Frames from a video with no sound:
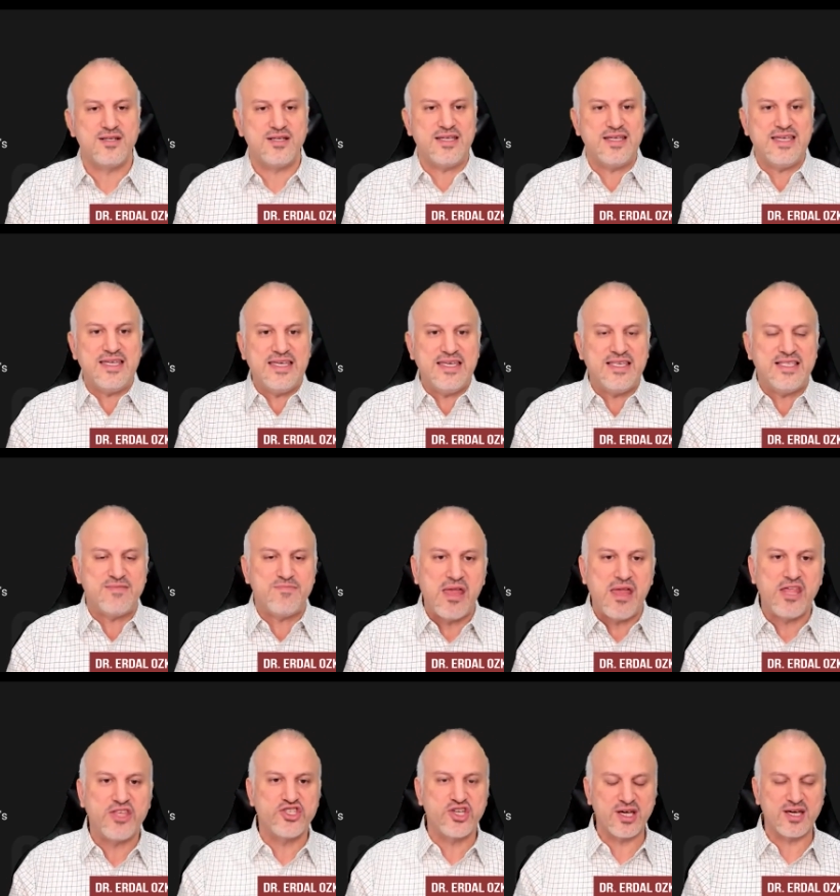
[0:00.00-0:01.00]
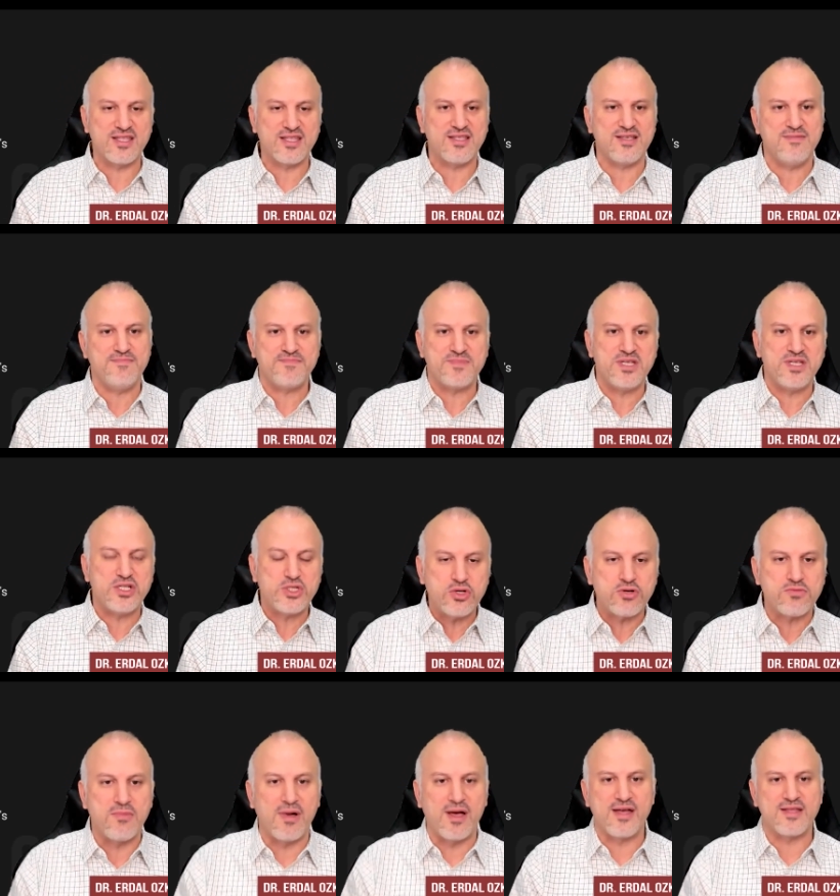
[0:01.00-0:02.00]
is managing it, it took
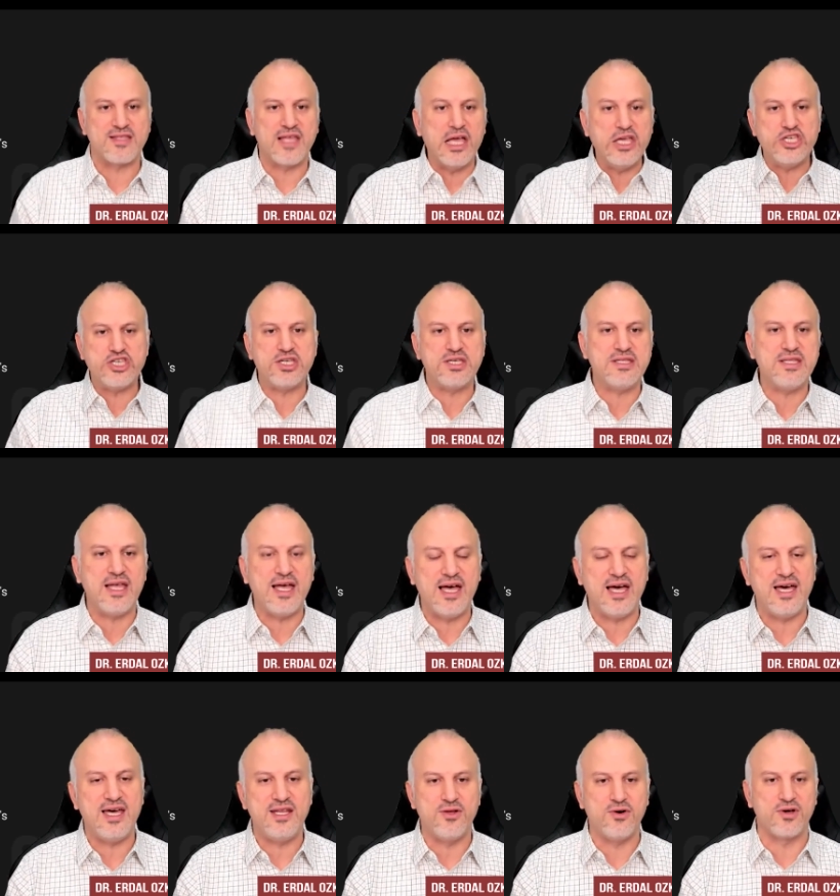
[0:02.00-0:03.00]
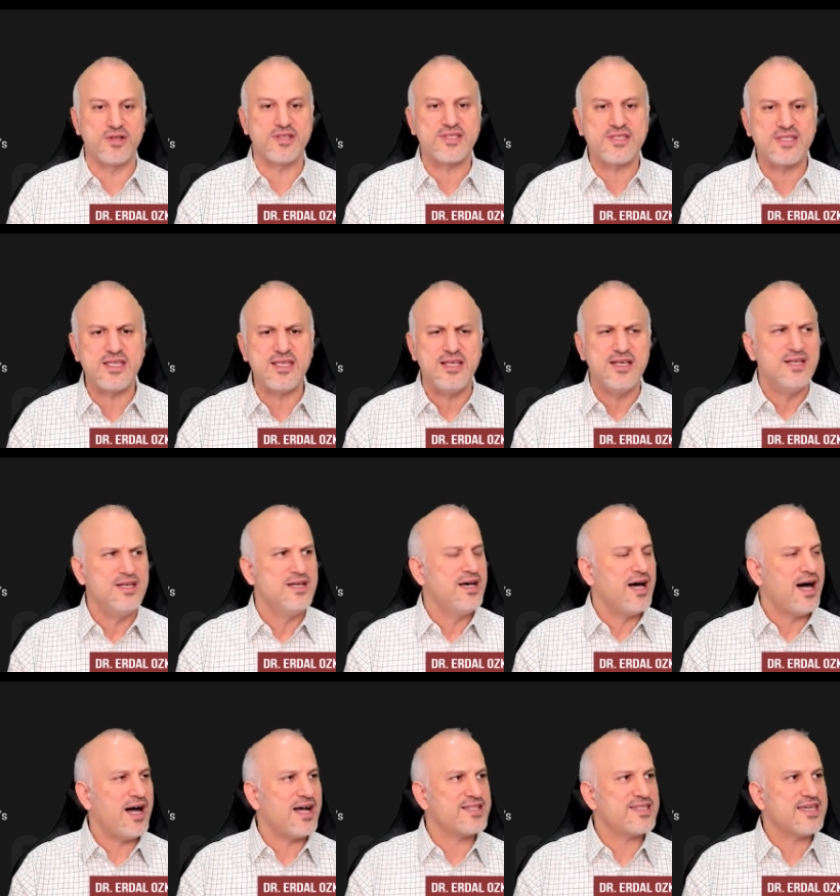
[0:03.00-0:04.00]
my attention. And honestly,
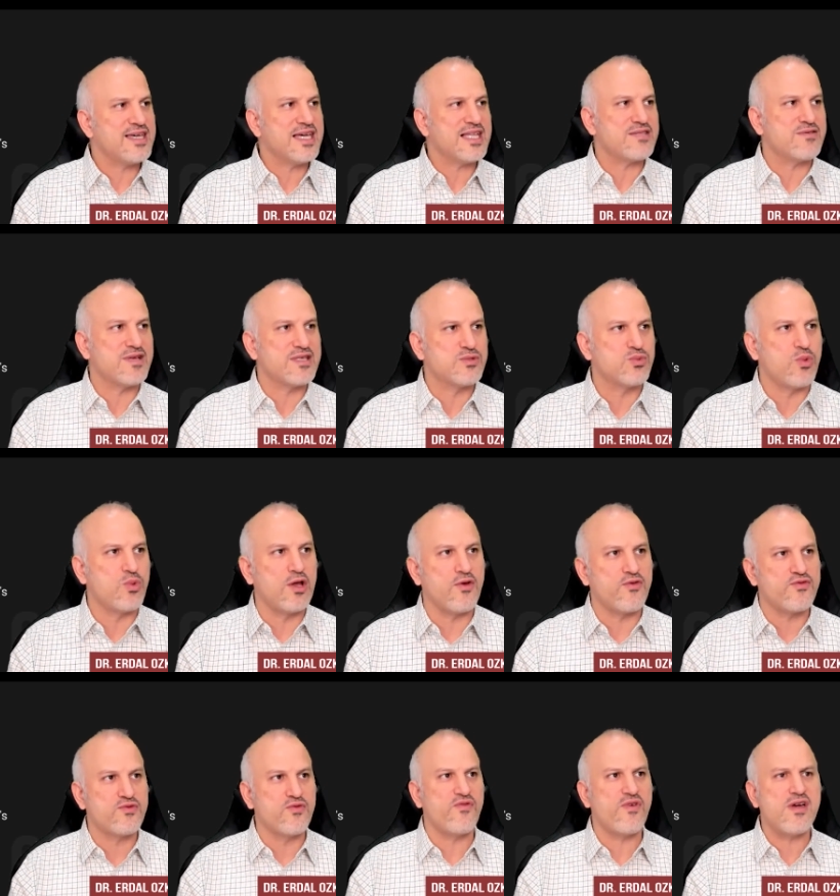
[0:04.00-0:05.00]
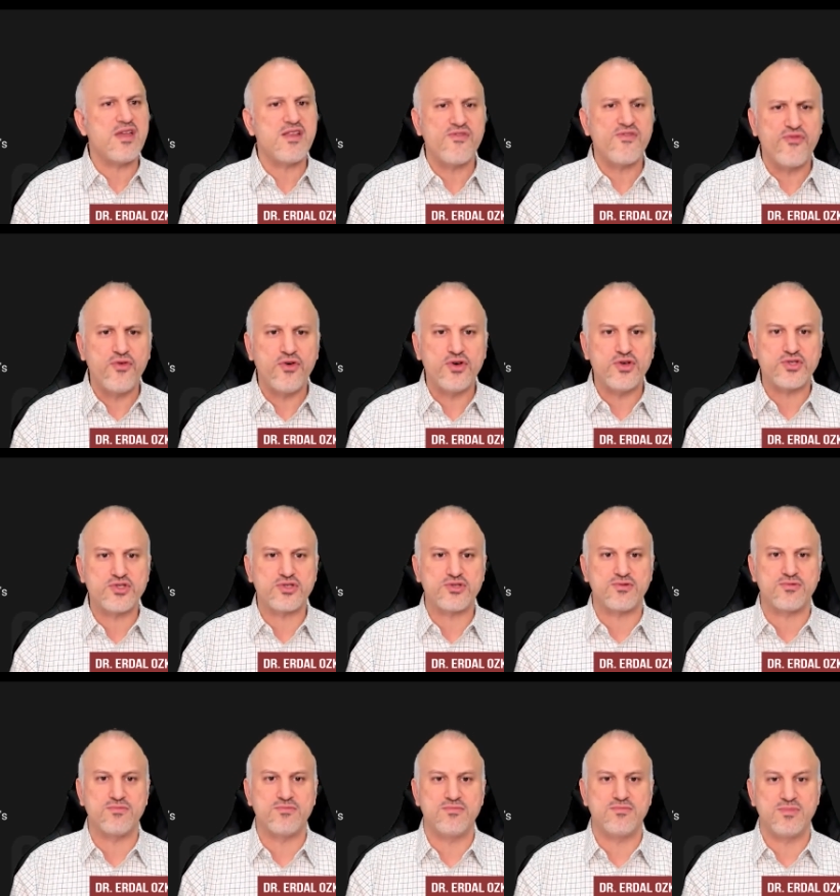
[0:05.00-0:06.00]
I think it was one of the very first,
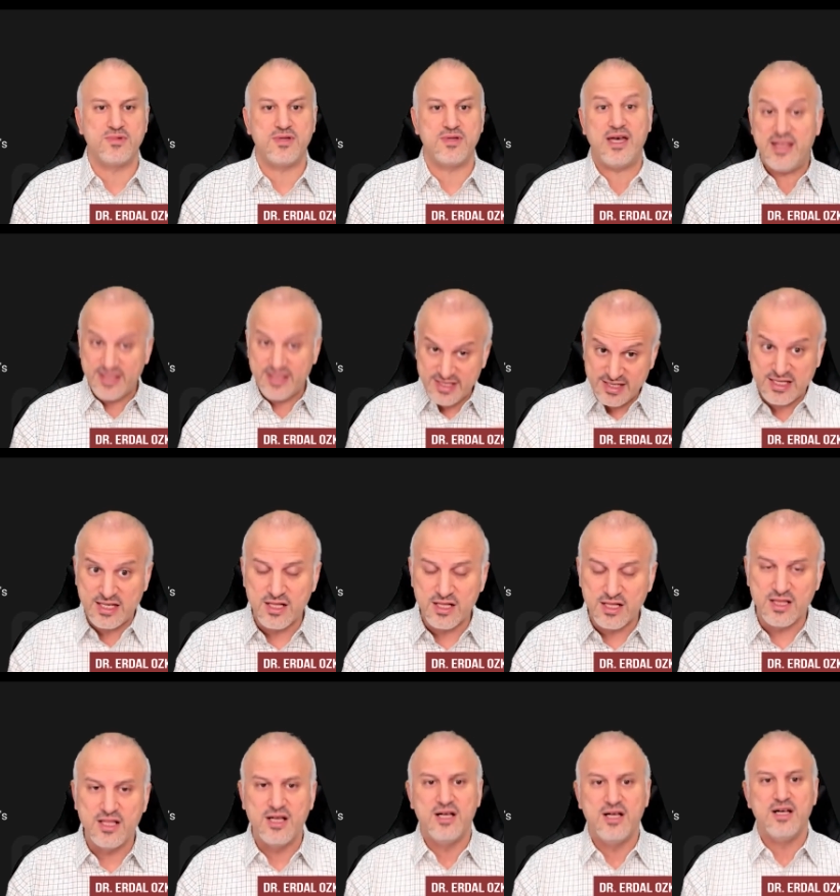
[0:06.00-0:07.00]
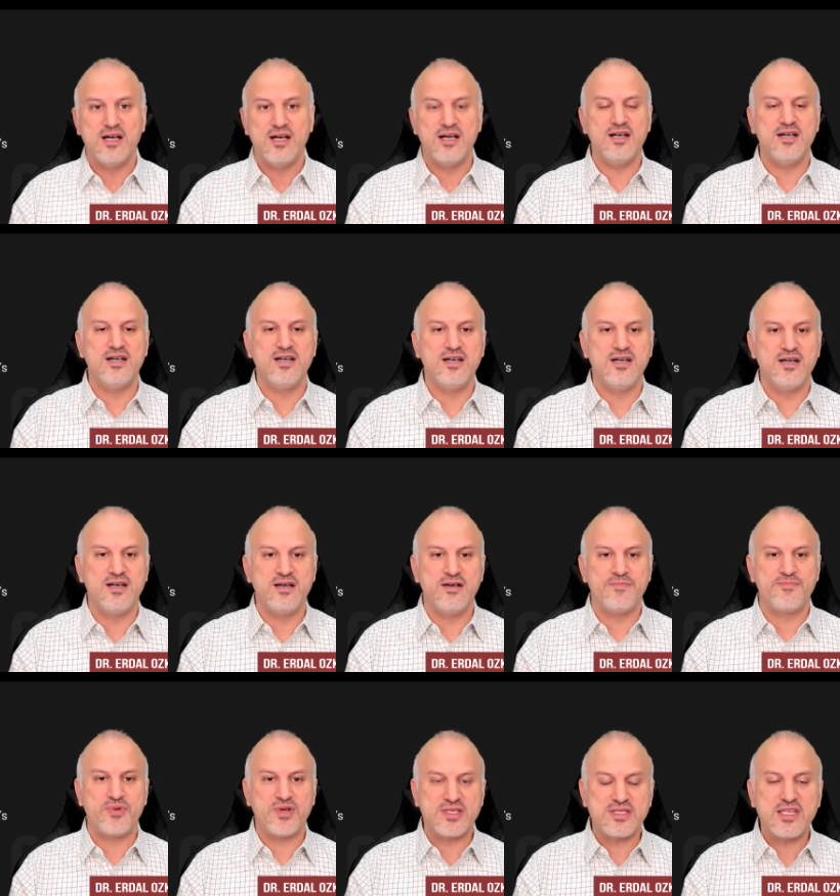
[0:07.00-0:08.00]
and it's still uh,
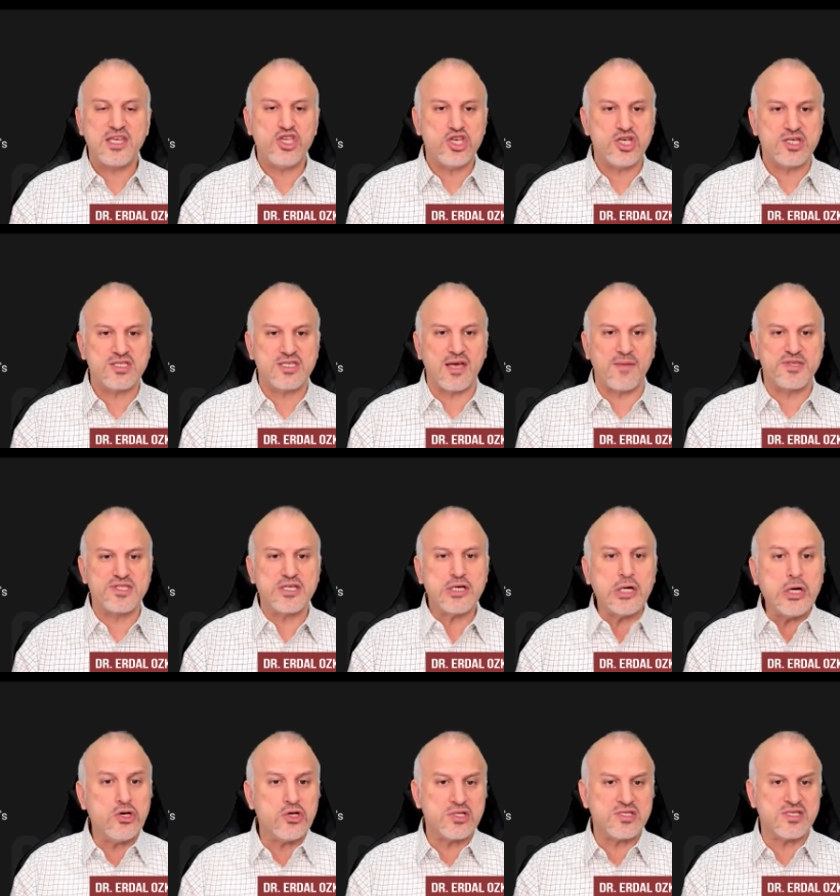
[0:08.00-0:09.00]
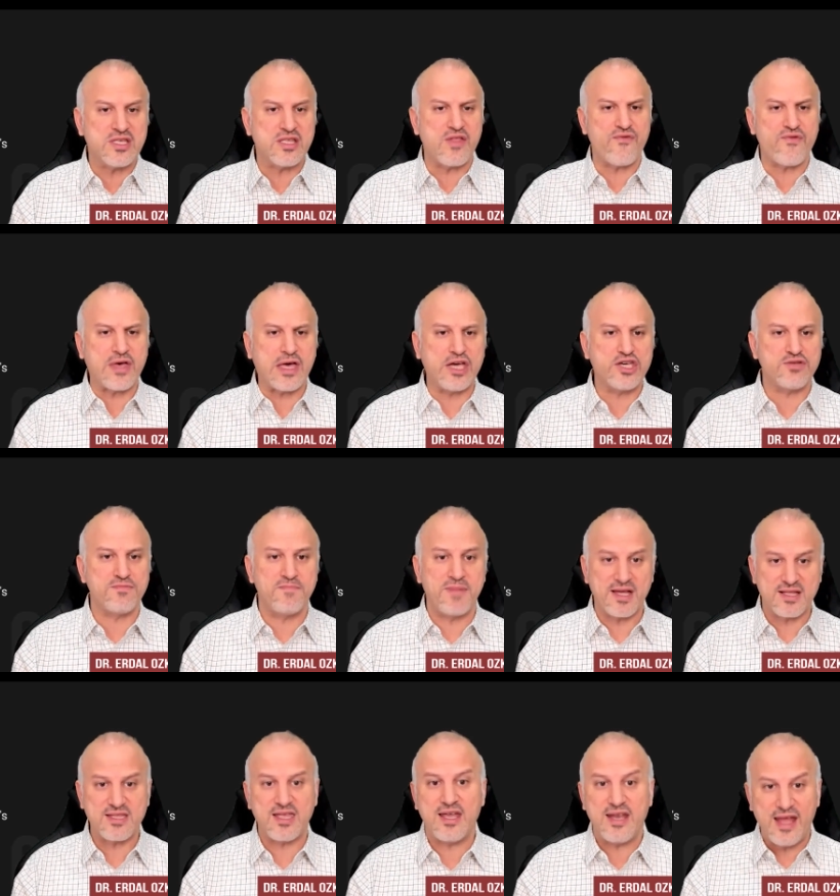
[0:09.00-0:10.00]
prestigious cybersecurity certification
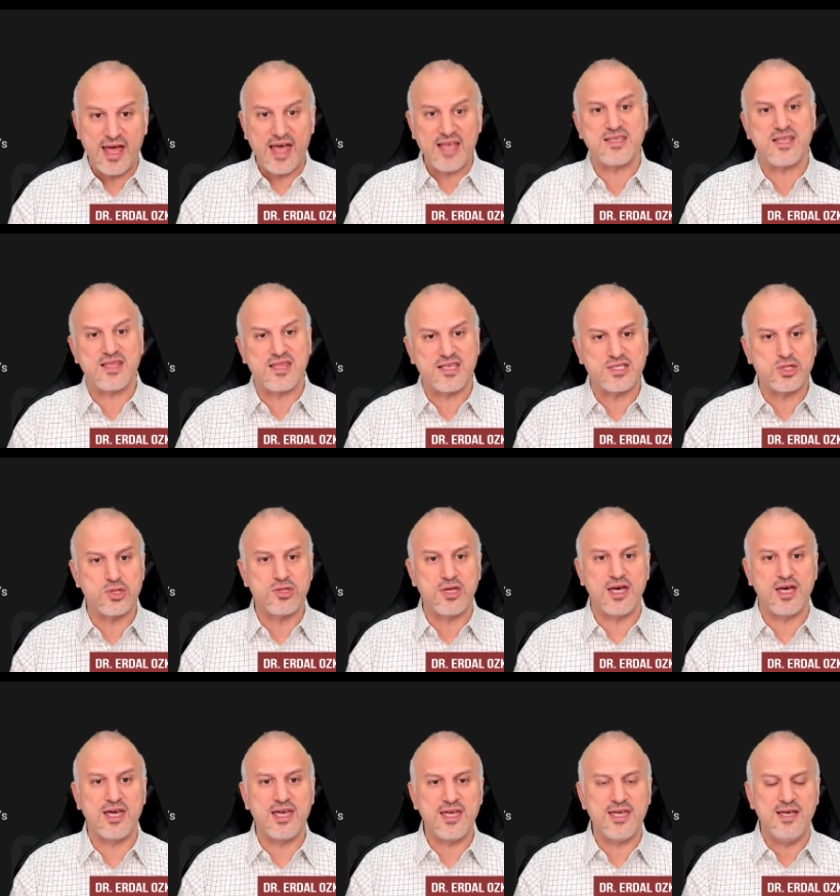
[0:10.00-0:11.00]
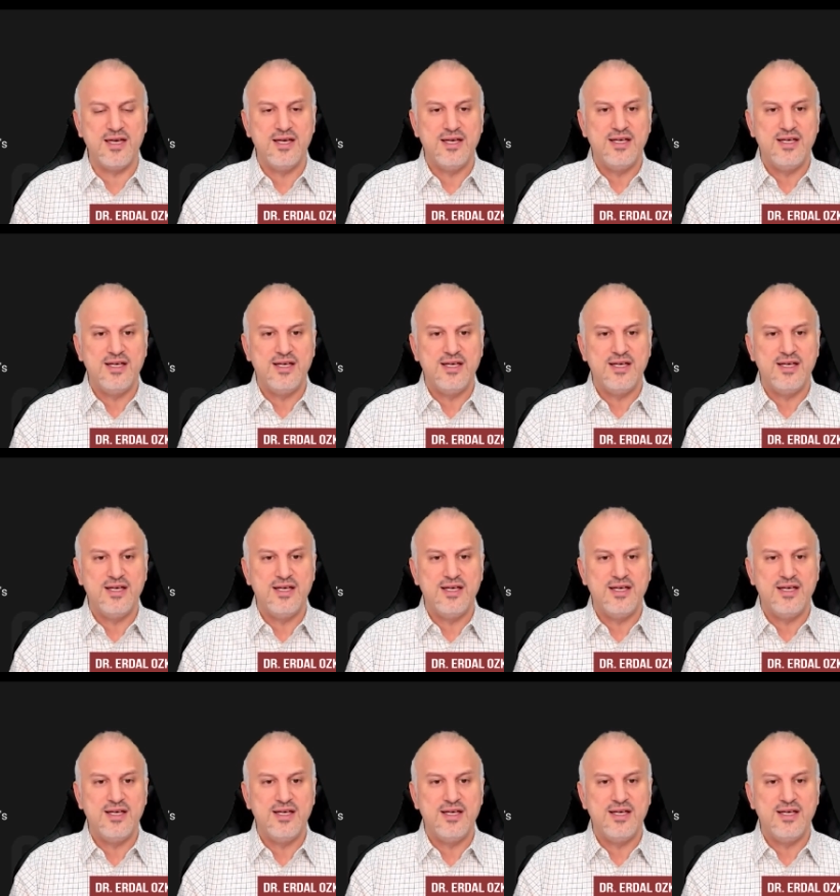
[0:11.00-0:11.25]
back then as it is today.